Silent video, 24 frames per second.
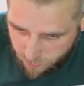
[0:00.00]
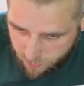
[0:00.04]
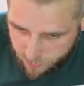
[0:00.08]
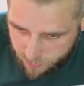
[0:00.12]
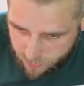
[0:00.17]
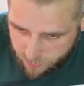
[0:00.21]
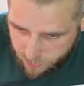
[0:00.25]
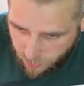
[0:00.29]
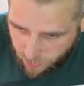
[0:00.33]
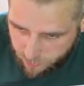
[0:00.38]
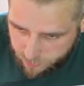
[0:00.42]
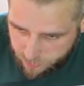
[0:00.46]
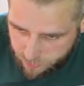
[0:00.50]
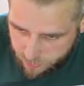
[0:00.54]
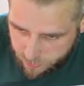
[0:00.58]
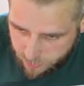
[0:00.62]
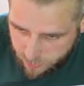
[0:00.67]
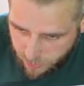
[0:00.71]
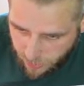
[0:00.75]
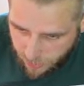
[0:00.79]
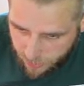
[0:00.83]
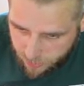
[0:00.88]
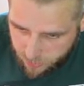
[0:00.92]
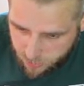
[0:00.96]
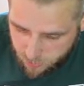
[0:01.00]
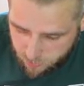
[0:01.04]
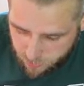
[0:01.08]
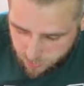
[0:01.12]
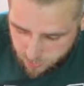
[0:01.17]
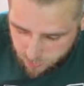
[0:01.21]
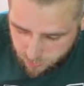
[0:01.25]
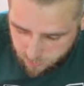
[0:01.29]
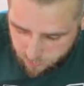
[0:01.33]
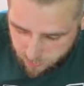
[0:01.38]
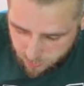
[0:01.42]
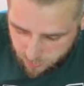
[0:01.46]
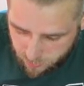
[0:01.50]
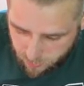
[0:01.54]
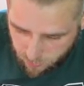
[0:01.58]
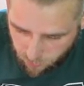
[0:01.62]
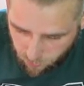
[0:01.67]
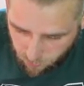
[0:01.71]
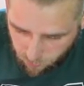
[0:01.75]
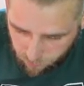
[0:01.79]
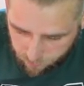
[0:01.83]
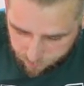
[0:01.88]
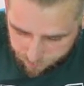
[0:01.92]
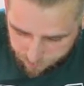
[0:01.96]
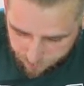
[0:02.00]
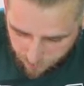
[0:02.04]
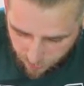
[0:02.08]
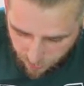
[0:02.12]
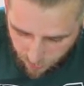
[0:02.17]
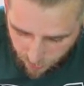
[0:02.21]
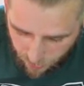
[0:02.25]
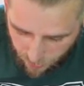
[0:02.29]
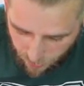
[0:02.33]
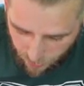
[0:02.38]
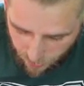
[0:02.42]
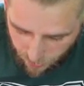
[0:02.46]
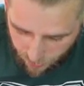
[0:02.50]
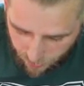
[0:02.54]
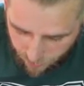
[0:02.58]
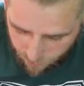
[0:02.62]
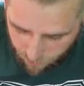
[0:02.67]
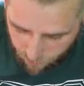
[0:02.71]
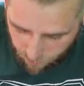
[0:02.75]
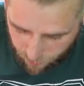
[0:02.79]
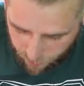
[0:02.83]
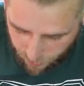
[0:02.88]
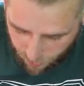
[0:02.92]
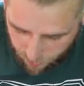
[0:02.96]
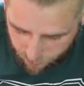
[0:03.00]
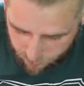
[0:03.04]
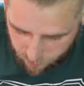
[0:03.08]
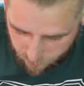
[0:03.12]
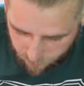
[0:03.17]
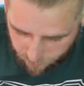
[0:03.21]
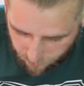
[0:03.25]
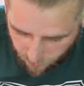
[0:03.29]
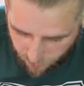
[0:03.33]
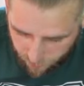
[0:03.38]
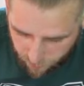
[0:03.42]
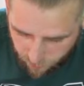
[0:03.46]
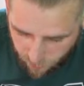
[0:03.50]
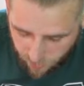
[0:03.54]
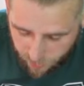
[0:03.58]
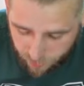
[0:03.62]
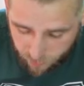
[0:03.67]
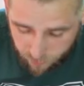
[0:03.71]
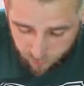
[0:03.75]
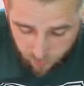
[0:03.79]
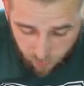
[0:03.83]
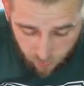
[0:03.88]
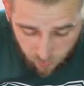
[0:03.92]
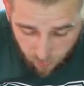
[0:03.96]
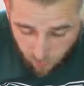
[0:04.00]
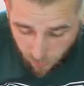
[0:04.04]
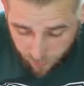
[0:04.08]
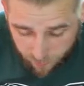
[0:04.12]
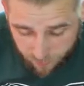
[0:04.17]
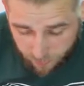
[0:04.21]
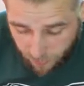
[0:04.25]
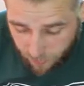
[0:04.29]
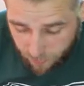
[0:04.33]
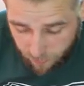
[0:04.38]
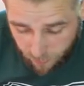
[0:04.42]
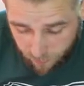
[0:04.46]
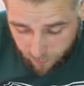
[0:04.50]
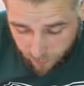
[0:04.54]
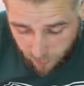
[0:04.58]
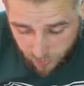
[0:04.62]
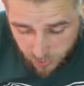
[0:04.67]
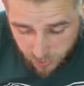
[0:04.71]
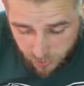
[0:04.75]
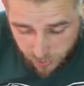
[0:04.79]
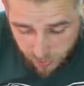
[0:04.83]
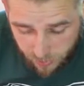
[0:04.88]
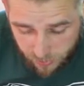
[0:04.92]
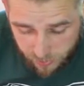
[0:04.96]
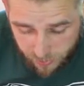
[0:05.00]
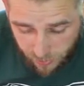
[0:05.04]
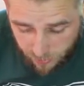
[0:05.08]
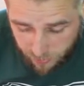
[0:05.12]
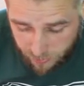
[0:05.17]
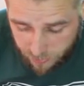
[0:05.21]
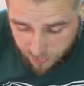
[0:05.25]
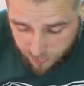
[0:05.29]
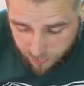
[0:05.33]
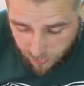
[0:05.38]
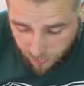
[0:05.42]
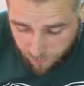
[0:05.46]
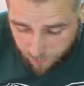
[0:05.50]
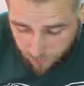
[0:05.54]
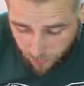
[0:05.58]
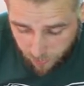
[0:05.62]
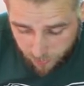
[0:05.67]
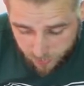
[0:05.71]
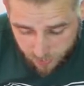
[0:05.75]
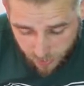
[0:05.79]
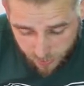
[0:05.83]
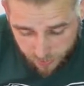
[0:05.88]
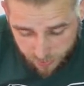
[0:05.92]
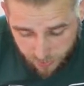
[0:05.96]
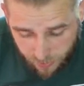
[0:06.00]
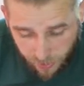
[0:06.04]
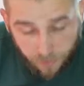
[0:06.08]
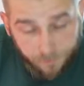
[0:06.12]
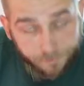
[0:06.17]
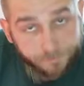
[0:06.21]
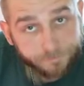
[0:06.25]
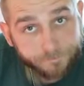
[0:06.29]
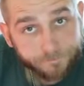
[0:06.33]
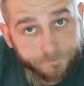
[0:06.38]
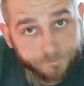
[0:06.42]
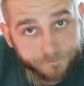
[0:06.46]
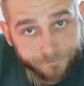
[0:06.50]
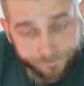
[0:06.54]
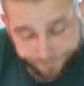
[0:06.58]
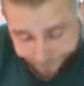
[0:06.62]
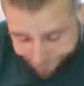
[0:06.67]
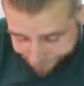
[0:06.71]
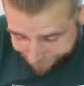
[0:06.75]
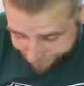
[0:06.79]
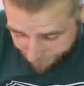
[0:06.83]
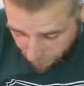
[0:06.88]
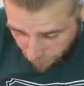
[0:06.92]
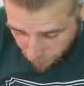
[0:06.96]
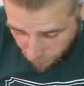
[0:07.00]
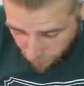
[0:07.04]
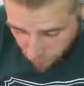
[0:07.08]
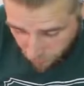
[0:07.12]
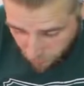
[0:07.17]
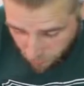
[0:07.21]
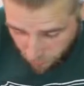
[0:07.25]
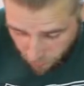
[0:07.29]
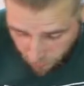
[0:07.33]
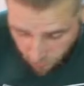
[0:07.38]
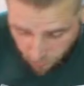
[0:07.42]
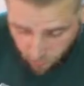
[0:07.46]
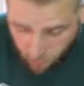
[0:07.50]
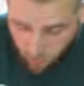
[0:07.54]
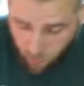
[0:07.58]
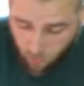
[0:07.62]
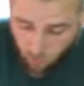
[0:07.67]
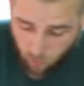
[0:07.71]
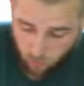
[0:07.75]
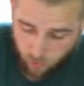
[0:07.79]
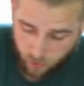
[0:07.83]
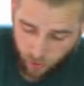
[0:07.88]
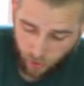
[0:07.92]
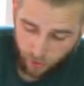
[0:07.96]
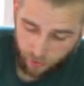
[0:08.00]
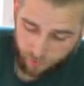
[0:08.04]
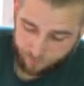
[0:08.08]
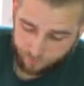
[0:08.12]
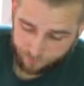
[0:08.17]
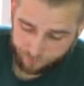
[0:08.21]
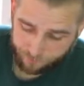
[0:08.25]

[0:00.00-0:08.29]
It is starting to catch, which is really cool. We'll get onto the fine grain and do essentially exactly the same process again. Okay.